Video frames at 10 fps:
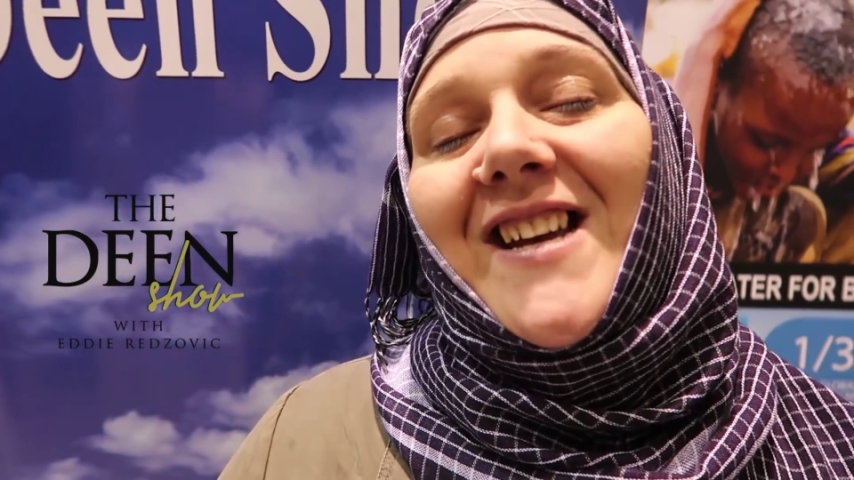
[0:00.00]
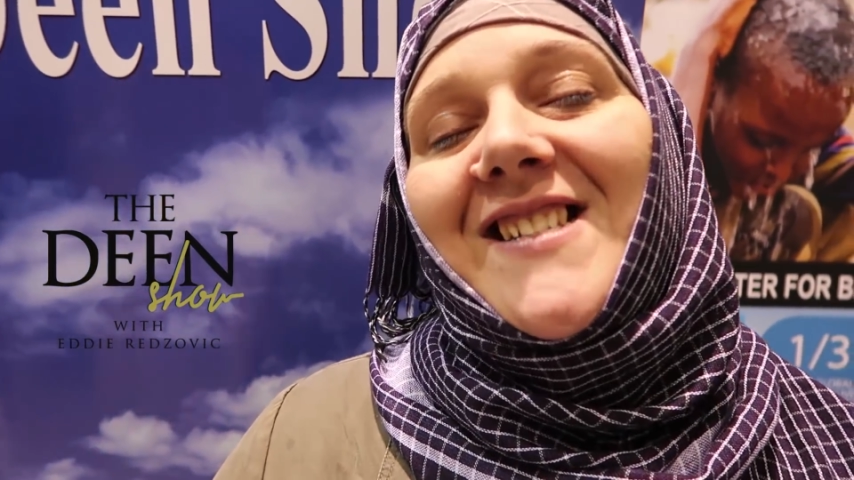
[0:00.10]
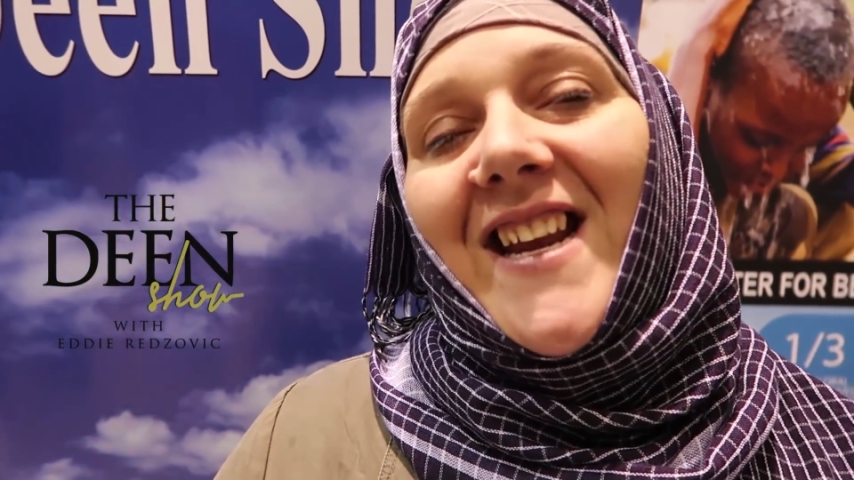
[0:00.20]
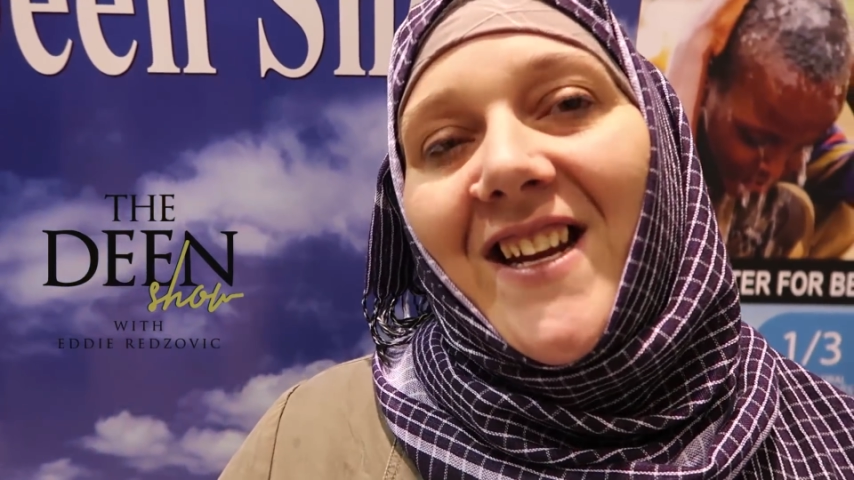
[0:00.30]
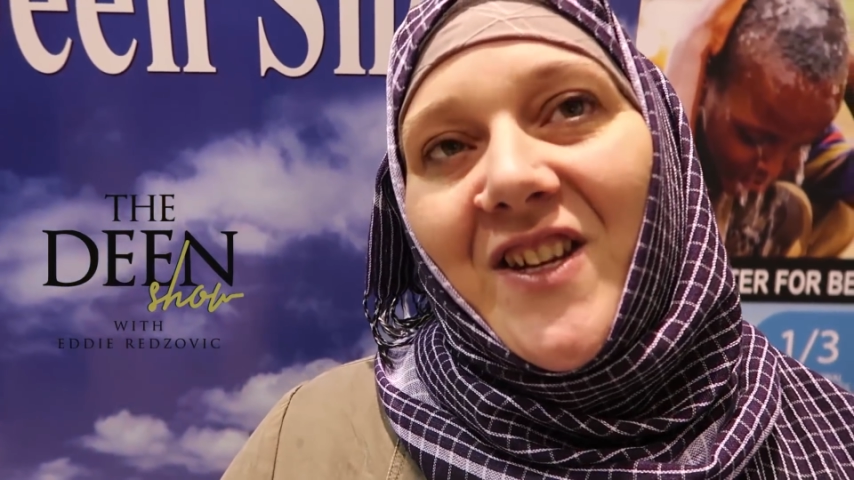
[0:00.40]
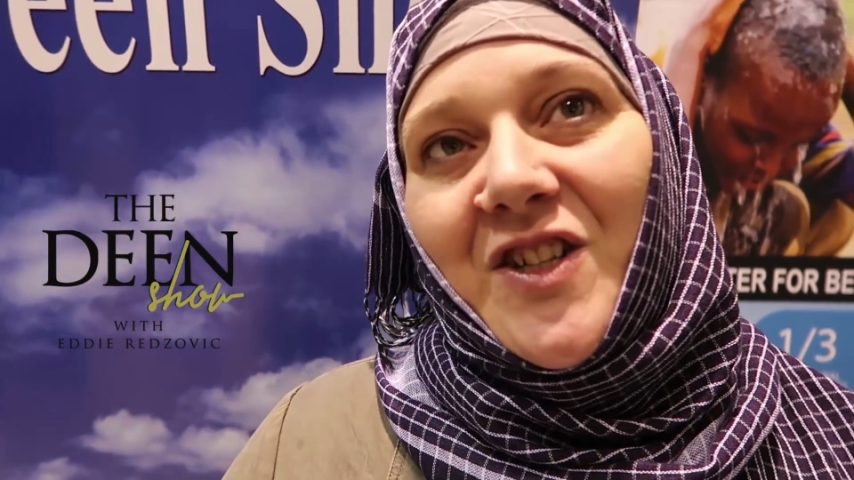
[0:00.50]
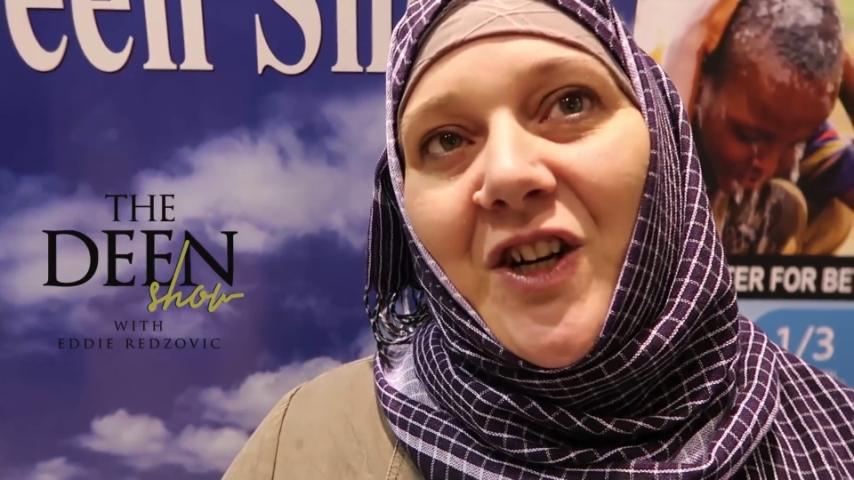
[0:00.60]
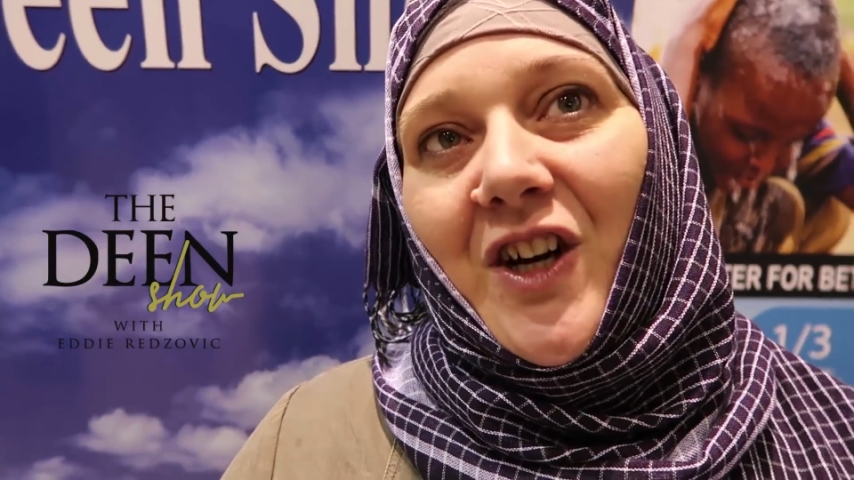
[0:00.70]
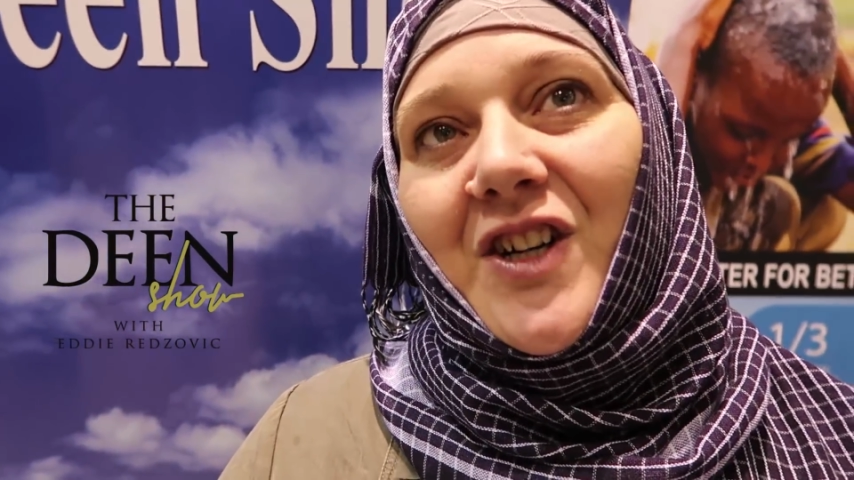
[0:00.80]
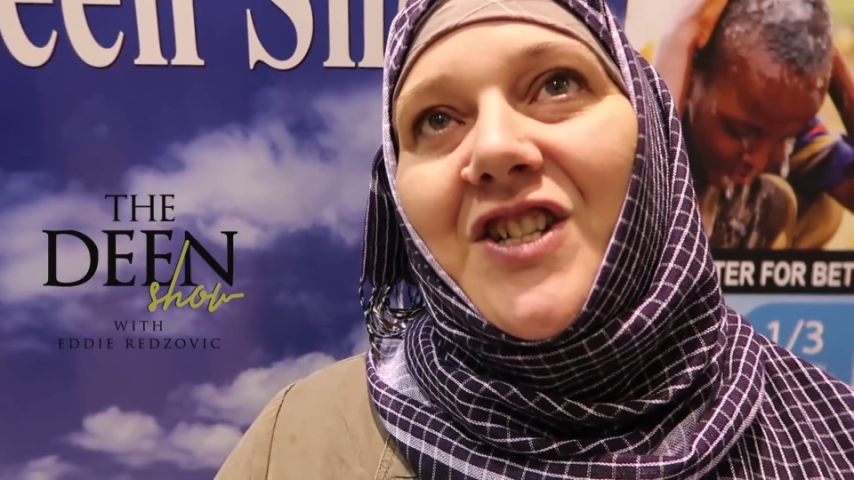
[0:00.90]
I sang in the
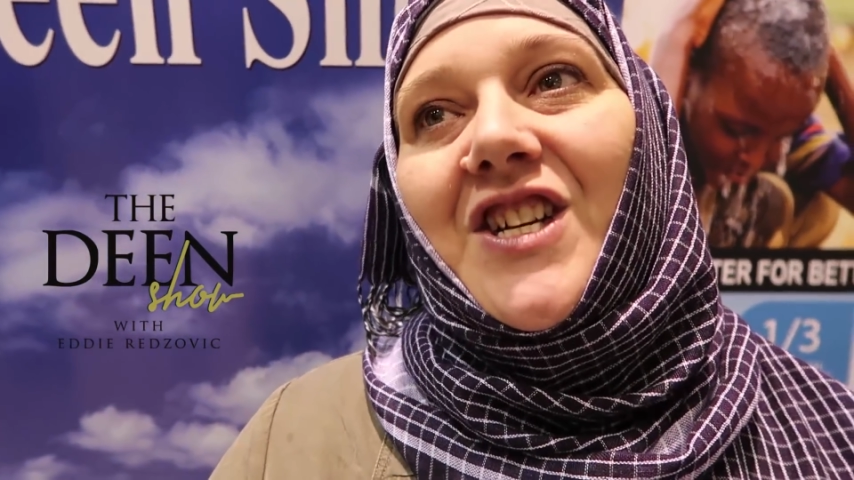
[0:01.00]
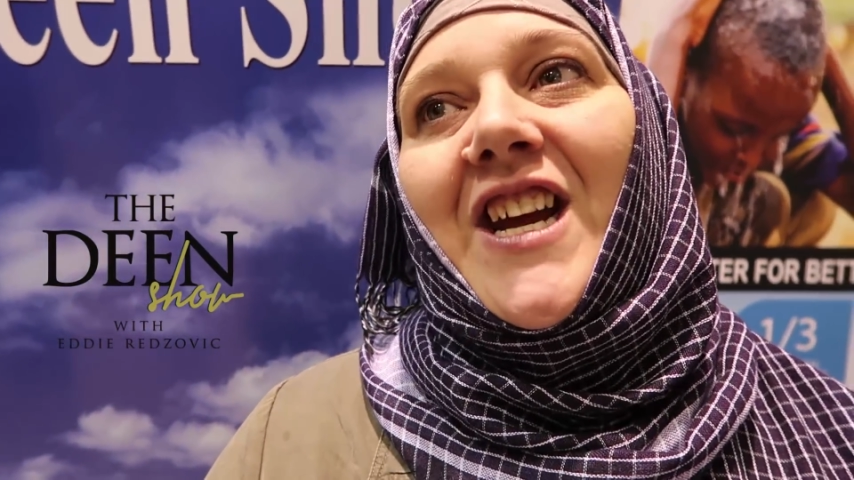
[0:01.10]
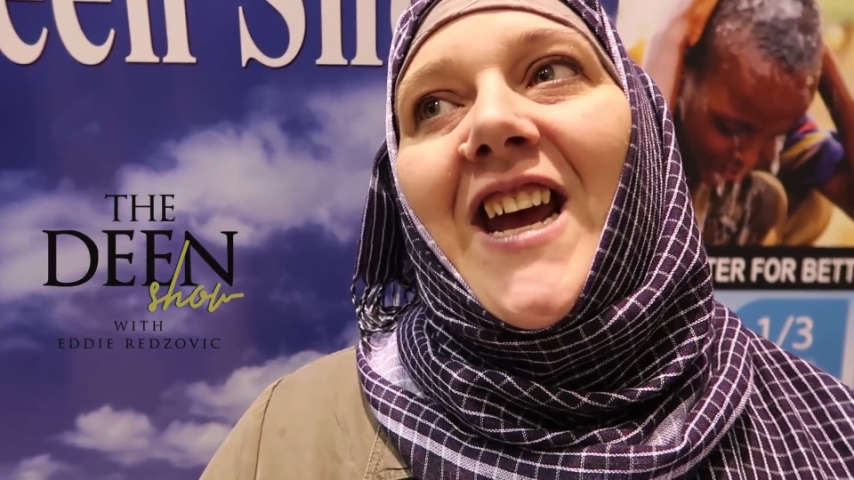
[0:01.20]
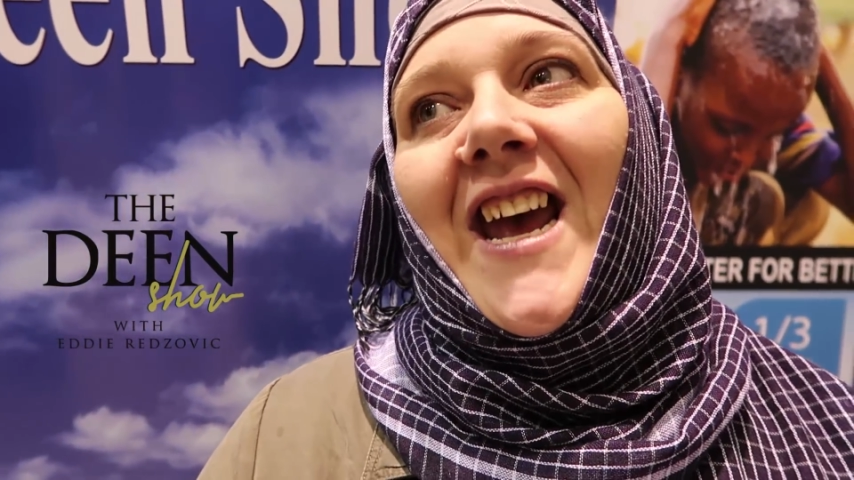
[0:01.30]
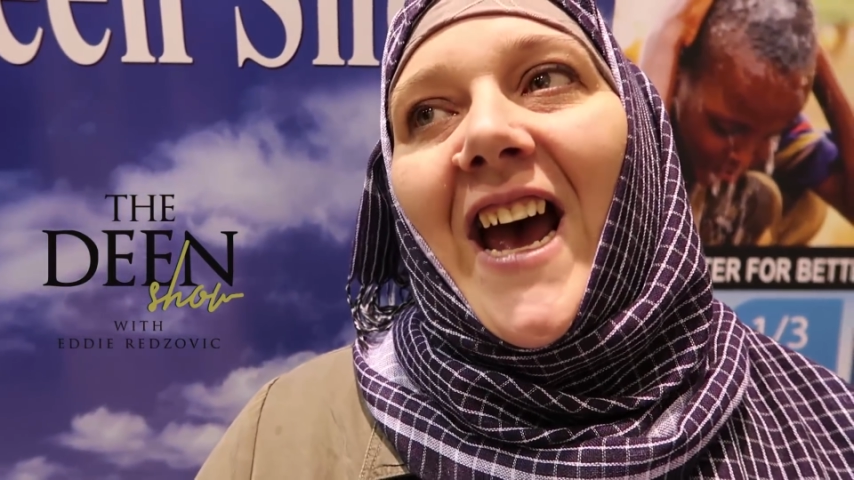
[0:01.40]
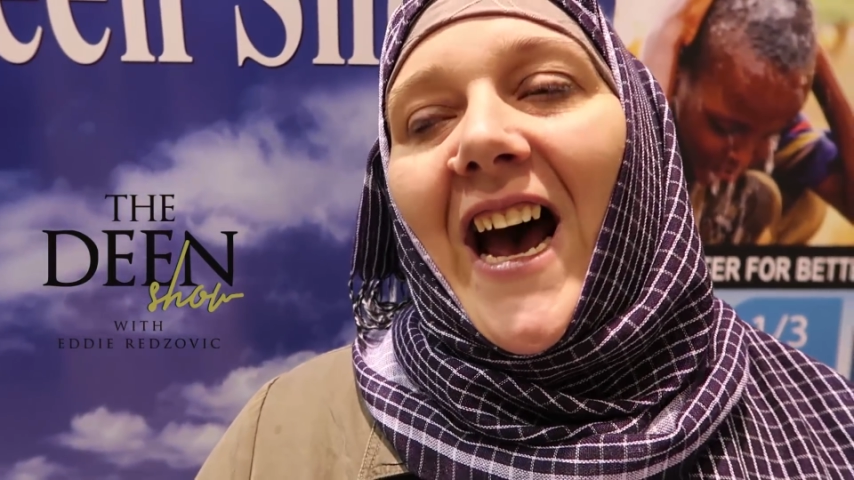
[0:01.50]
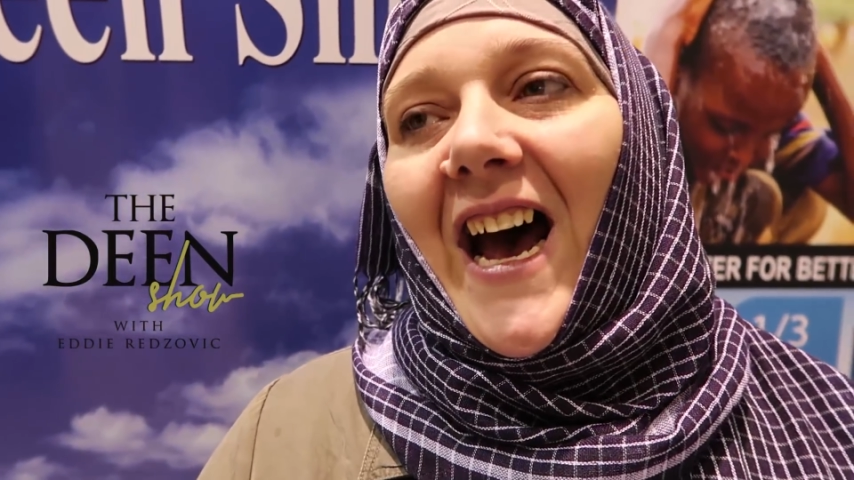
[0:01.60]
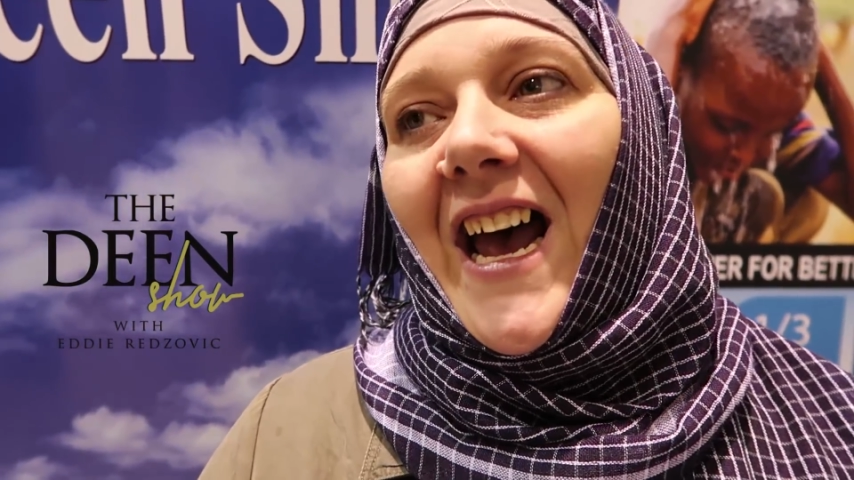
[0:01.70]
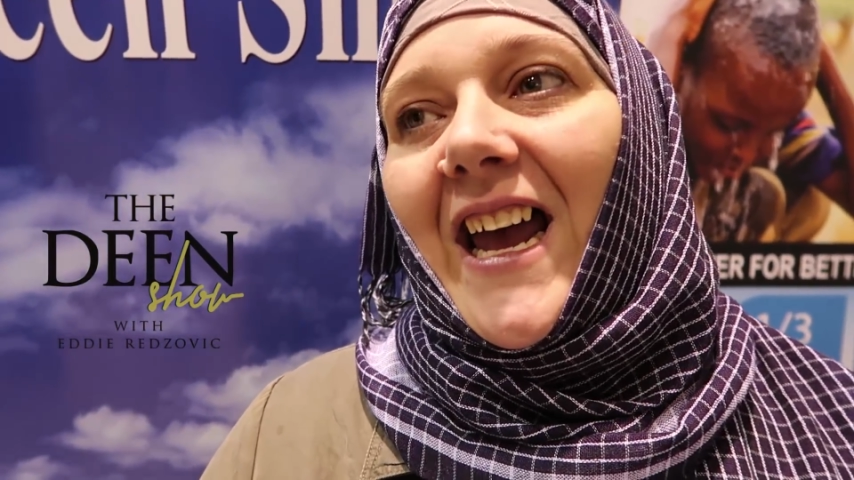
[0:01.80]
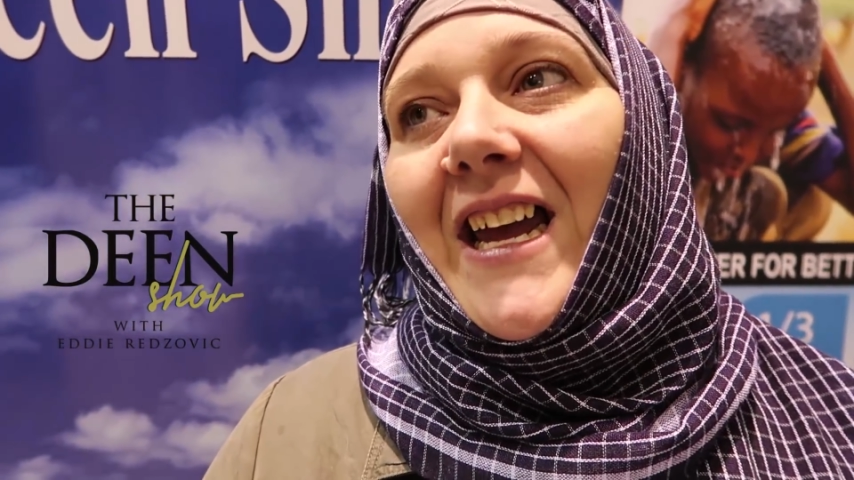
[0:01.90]
church.
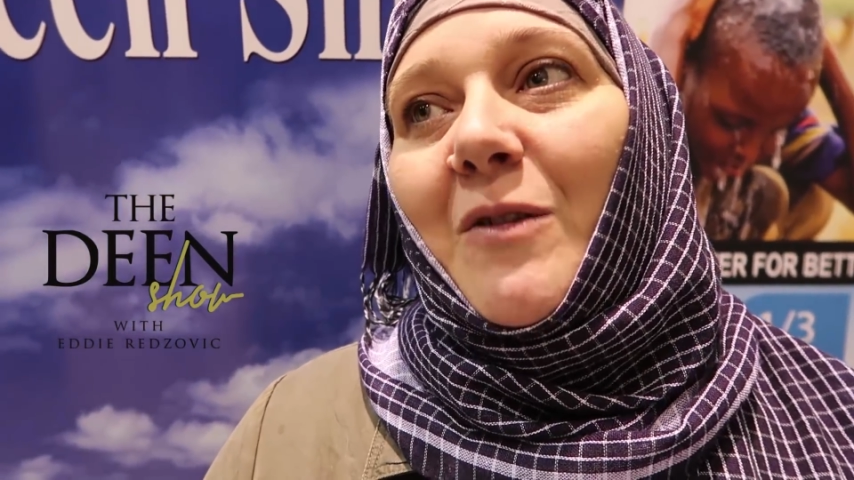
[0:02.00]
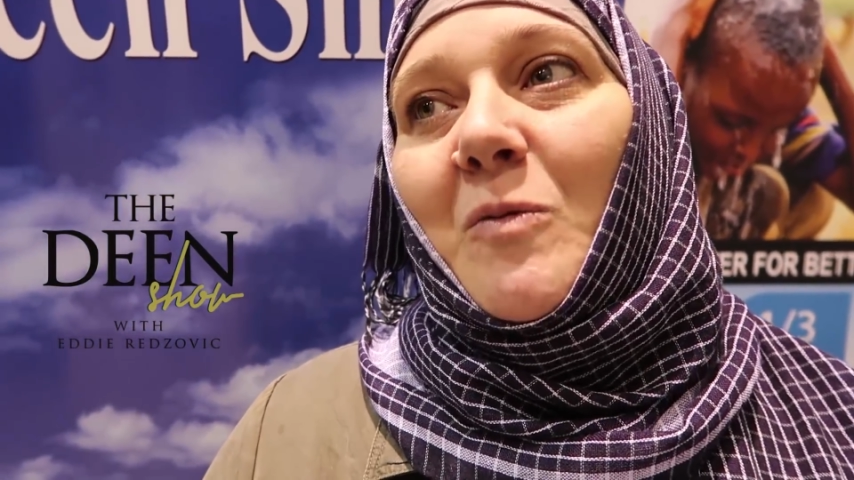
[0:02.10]
I